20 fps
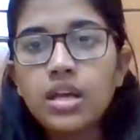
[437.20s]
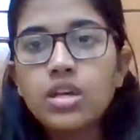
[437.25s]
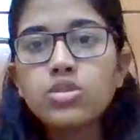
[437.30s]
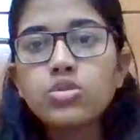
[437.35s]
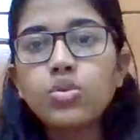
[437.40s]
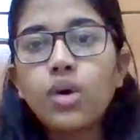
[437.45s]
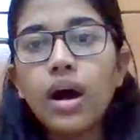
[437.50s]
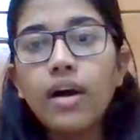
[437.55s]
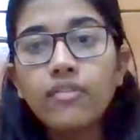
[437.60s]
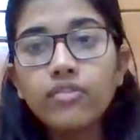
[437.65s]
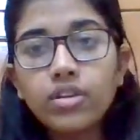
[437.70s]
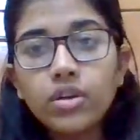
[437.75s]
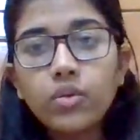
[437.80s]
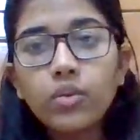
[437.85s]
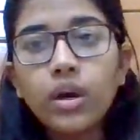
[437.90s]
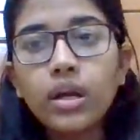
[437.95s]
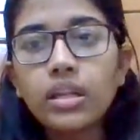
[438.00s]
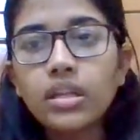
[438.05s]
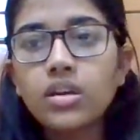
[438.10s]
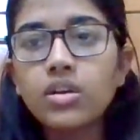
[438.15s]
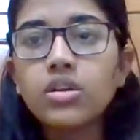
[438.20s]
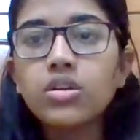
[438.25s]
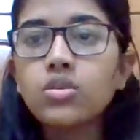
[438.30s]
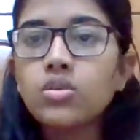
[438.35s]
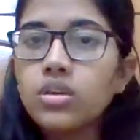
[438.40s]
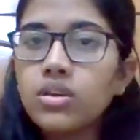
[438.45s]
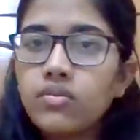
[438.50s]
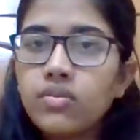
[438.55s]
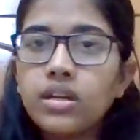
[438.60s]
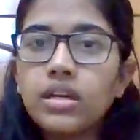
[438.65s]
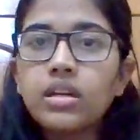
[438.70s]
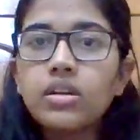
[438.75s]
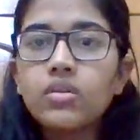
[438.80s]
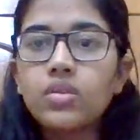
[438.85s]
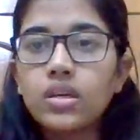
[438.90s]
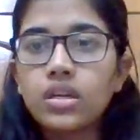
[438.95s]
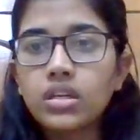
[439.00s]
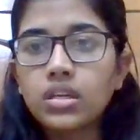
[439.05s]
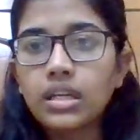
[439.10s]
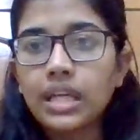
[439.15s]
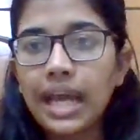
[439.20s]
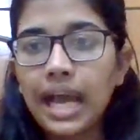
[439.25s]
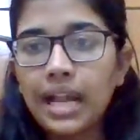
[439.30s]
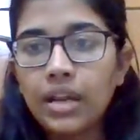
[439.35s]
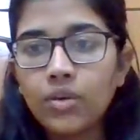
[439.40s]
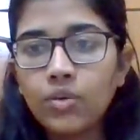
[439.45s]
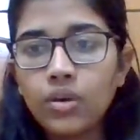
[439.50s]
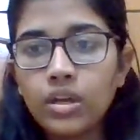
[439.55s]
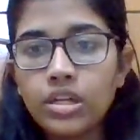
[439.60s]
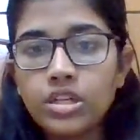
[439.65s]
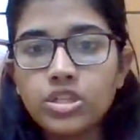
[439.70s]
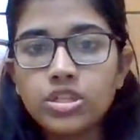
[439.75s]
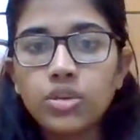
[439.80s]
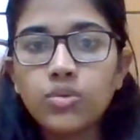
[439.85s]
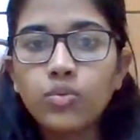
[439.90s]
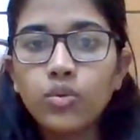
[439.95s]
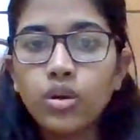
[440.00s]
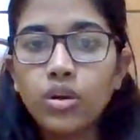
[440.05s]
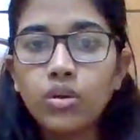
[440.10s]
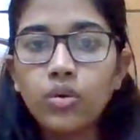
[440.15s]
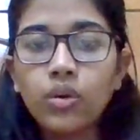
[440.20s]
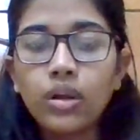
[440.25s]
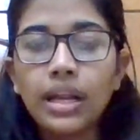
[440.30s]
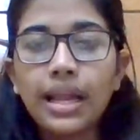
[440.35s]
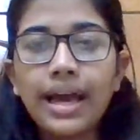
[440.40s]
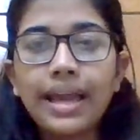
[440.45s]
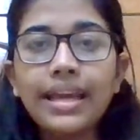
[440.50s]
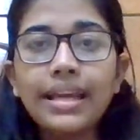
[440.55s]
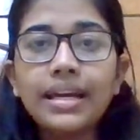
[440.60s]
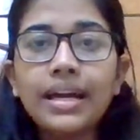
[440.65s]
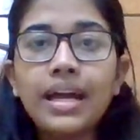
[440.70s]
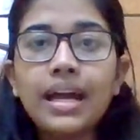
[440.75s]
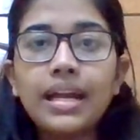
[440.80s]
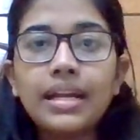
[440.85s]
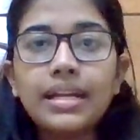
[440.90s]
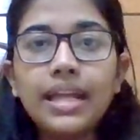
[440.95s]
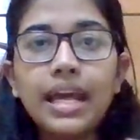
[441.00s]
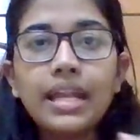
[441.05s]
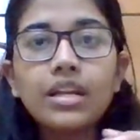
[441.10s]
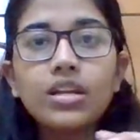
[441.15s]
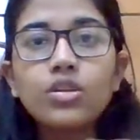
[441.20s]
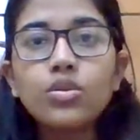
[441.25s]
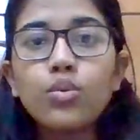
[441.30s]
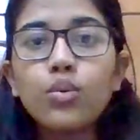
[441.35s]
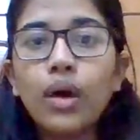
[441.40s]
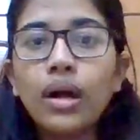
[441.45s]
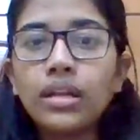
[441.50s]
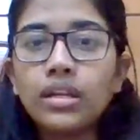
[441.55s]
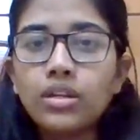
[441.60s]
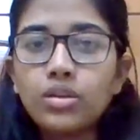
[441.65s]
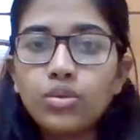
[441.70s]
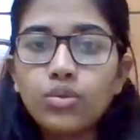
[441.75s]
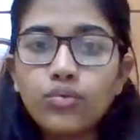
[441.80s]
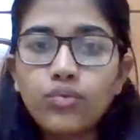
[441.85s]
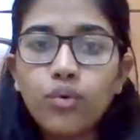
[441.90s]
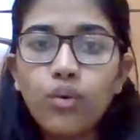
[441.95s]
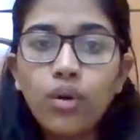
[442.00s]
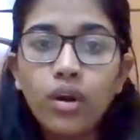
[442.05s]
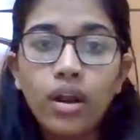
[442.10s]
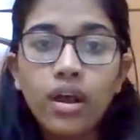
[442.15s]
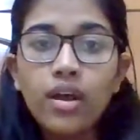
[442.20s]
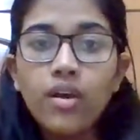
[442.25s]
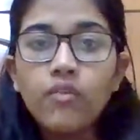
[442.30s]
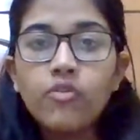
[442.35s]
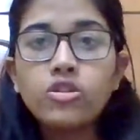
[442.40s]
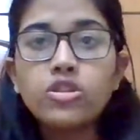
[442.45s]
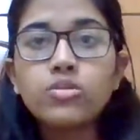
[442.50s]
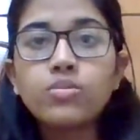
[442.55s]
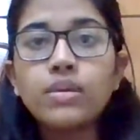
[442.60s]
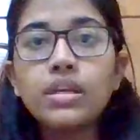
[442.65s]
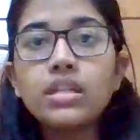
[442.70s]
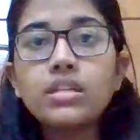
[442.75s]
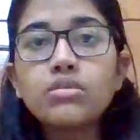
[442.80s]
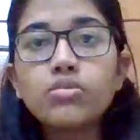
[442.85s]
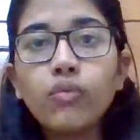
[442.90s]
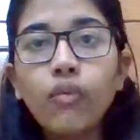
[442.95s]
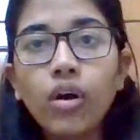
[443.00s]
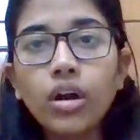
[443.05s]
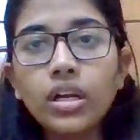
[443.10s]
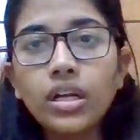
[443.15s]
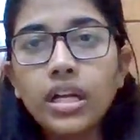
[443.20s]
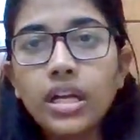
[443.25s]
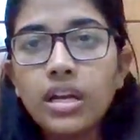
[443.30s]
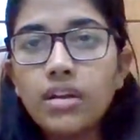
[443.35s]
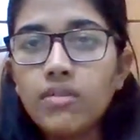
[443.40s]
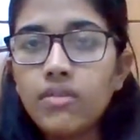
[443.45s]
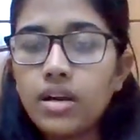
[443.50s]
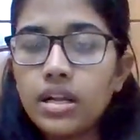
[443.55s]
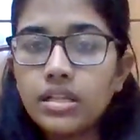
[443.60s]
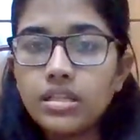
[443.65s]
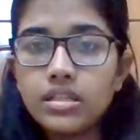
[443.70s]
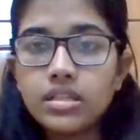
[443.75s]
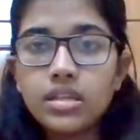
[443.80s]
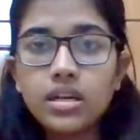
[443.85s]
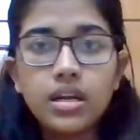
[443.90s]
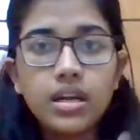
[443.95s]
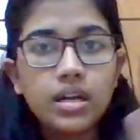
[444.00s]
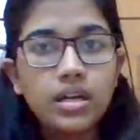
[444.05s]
So after 1 year, your dividend return calculation would look like 10 into 1 into 4, which means 40 dividends.